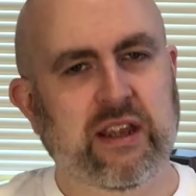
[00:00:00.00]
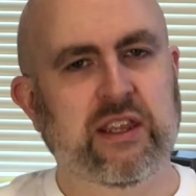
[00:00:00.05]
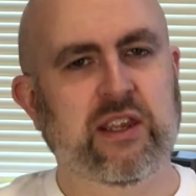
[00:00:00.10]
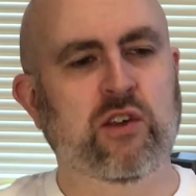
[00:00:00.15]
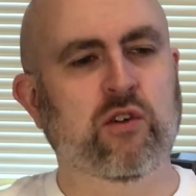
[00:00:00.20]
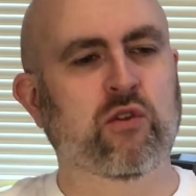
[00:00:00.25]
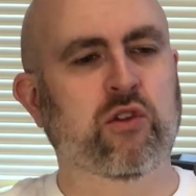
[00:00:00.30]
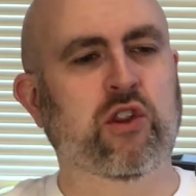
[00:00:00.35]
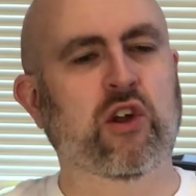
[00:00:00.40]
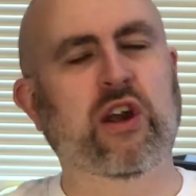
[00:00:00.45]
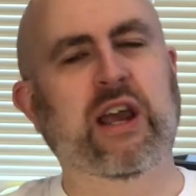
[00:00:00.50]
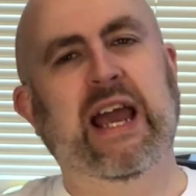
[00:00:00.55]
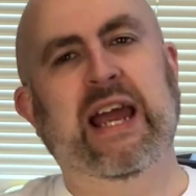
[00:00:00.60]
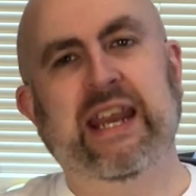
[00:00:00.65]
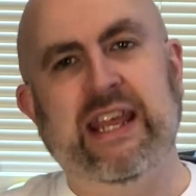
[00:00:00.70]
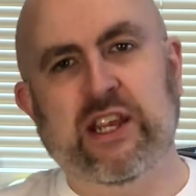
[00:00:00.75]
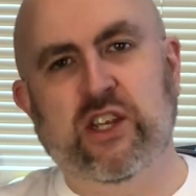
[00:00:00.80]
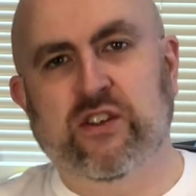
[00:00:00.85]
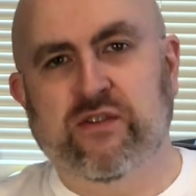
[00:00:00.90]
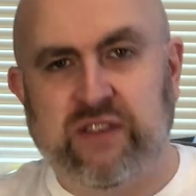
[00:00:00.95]
You look at
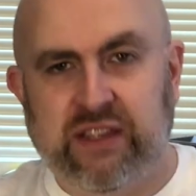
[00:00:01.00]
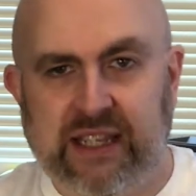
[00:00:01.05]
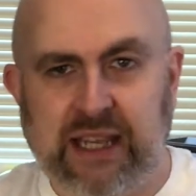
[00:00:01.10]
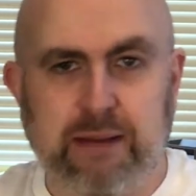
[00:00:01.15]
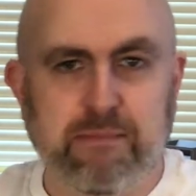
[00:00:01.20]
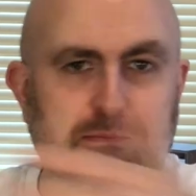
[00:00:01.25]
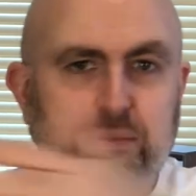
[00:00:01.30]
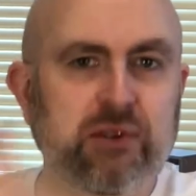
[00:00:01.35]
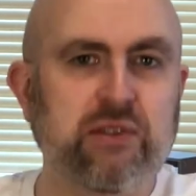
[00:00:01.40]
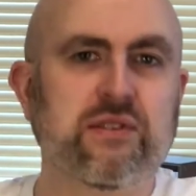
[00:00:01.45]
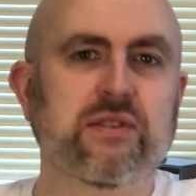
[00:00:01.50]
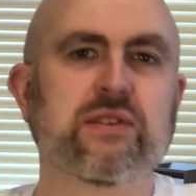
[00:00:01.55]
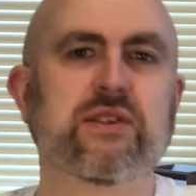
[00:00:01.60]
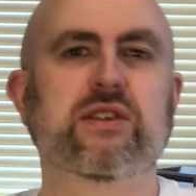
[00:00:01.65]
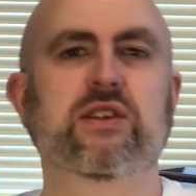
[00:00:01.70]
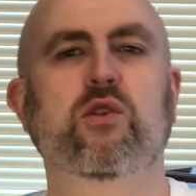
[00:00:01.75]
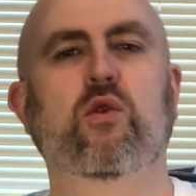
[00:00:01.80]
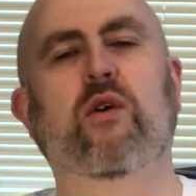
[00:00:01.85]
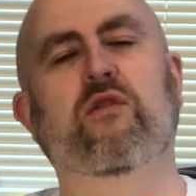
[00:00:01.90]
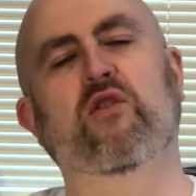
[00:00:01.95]
each of the
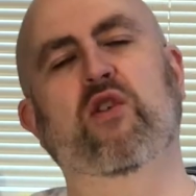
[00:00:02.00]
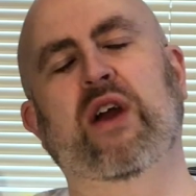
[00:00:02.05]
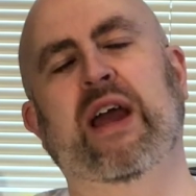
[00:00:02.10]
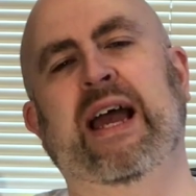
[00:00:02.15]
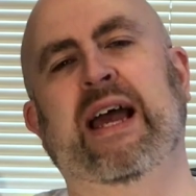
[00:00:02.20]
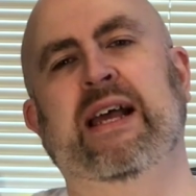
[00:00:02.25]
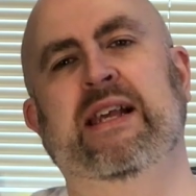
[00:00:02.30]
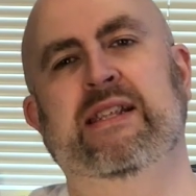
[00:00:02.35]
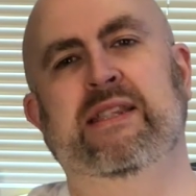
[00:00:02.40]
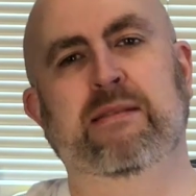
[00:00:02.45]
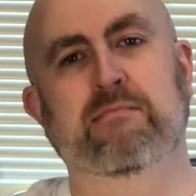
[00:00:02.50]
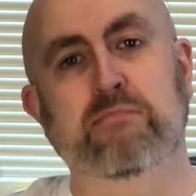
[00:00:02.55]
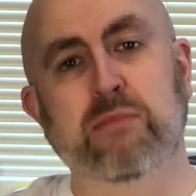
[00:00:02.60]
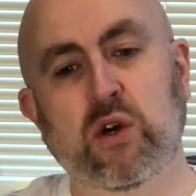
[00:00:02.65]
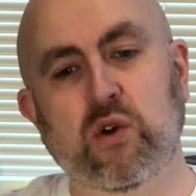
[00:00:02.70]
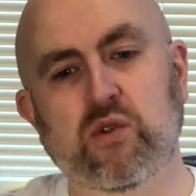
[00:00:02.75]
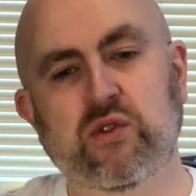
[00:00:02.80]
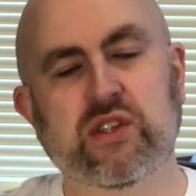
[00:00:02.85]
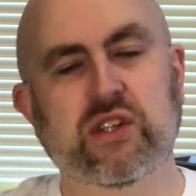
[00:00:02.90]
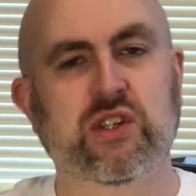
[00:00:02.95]
temples. Whoever has the
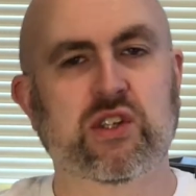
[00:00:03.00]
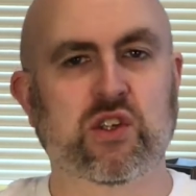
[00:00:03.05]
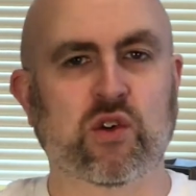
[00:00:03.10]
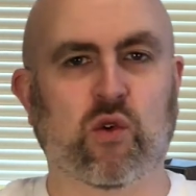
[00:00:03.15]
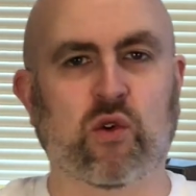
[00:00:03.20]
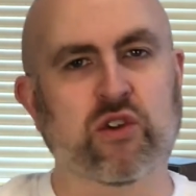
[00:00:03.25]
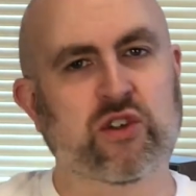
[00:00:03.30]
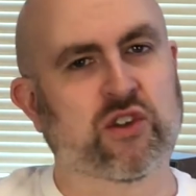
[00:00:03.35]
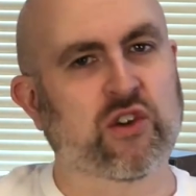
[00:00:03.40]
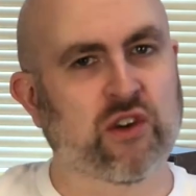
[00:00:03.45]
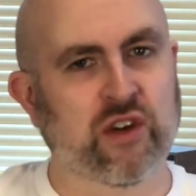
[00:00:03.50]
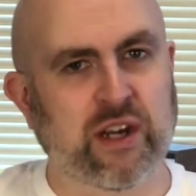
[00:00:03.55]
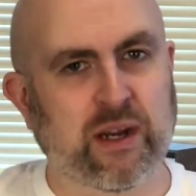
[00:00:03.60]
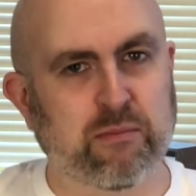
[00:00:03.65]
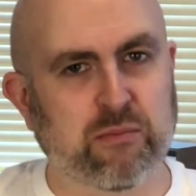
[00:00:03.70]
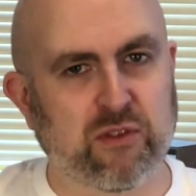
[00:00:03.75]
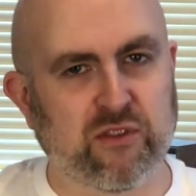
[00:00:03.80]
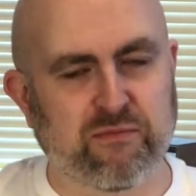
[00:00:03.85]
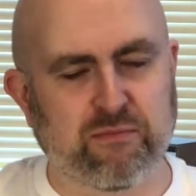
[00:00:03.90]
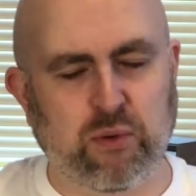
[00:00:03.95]
most scores a certain
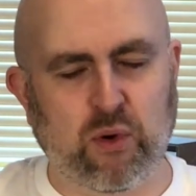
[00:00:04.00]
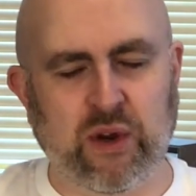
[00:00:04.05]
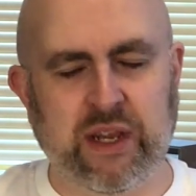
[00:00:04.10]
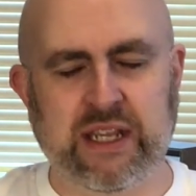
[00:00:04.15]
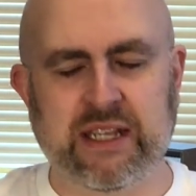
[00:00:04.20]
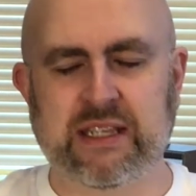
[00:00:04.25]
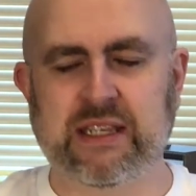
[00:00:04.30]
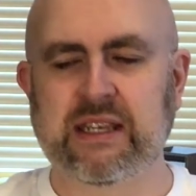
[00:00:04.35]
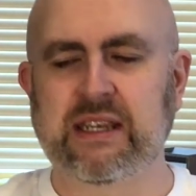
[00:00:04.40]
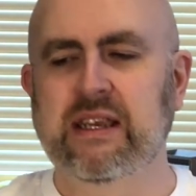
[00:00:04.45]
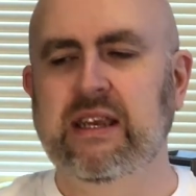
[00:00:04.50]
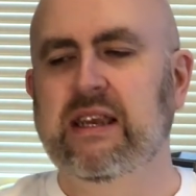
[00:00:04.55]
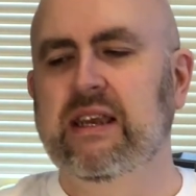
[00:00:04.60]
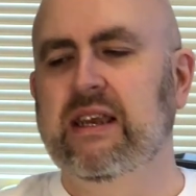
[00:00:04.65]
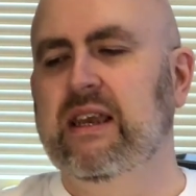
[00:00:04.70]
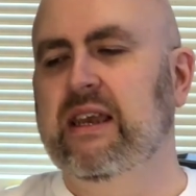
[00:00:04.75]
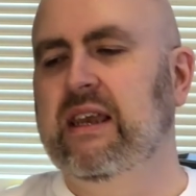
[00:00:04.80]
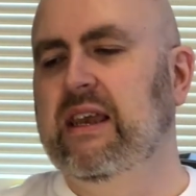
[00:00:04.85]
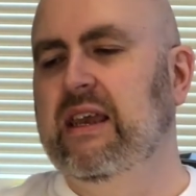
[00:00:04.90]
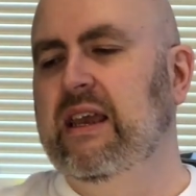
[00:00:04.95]
number of points
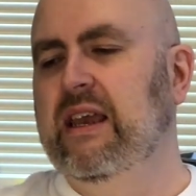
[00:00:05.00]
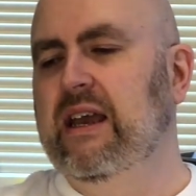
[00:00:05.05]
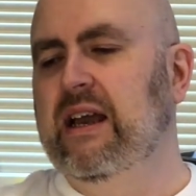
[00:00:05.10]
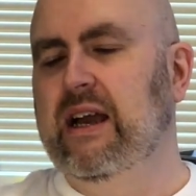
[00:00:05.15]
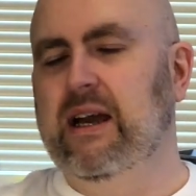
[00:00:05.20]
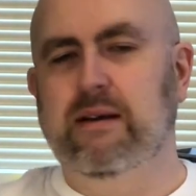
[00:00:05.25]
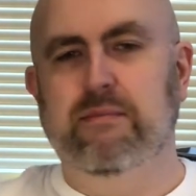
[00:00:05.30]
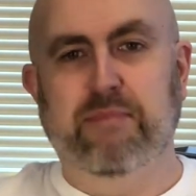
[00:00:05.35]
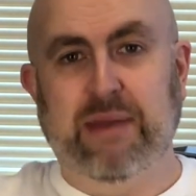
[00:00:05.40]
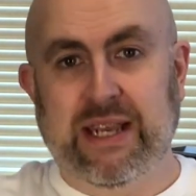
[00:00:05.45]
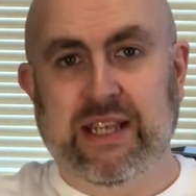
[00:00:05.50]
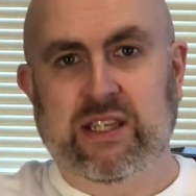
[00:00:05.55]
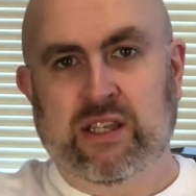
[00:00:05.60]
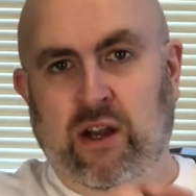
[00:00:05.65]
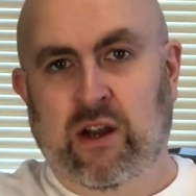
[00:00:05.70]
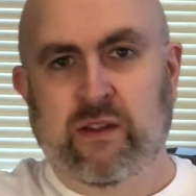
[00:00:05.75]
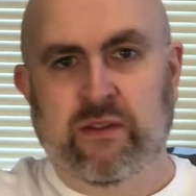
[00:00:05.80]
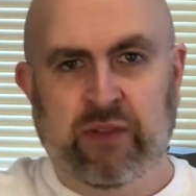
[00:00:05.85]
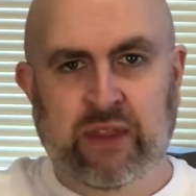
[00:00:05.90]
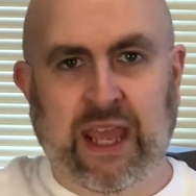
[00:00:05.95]
based
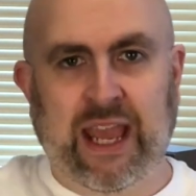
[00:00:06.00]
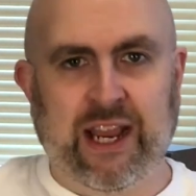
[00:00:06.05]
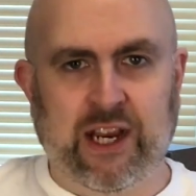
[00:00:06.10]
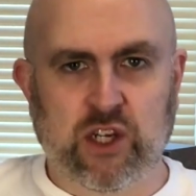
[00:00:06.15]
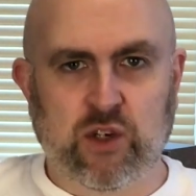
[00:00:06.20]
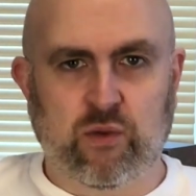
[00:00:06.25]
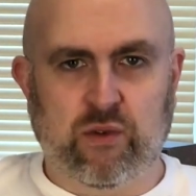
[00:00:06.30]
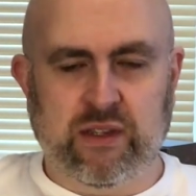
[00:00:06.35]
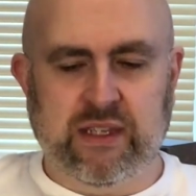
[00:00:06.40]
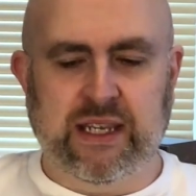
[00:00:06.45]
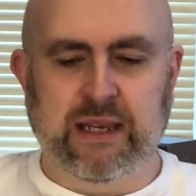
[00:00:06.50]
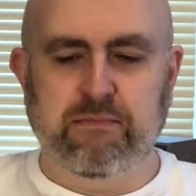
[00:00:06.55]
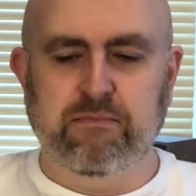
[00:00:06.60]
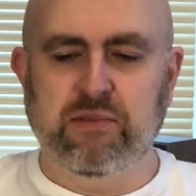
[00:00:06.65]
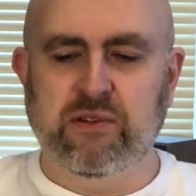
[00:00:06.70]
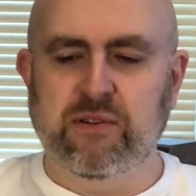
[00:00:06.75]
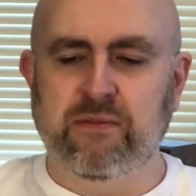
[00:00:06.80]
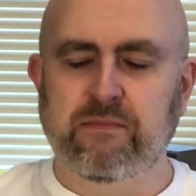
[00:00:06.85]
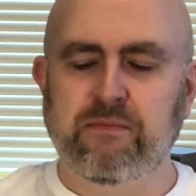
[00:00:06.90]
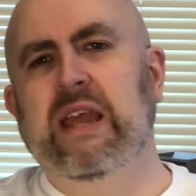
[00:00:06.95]
on the actual
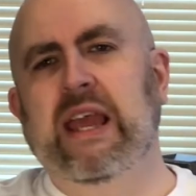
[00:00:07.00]
temple.